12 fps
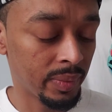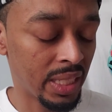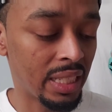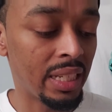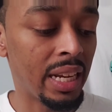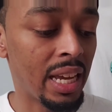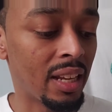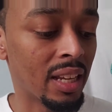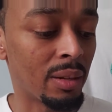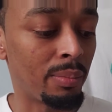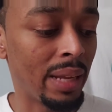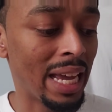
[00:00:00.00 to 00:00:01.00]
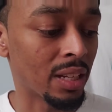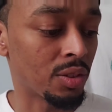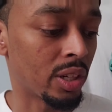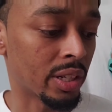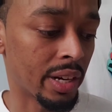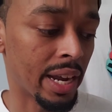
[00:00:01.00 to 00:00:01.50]
and then he had like a black
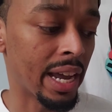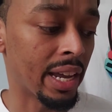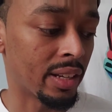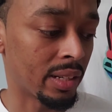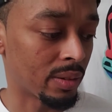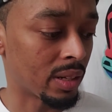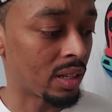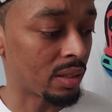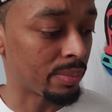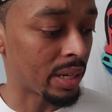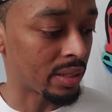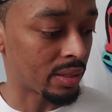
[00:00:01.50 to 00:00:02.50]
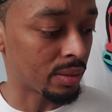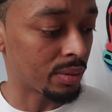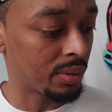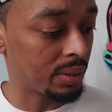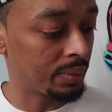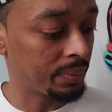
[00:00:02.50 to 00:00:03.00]
trucker hat and their own
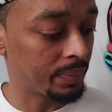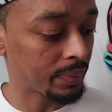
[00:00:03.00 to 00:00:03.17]
bicycles.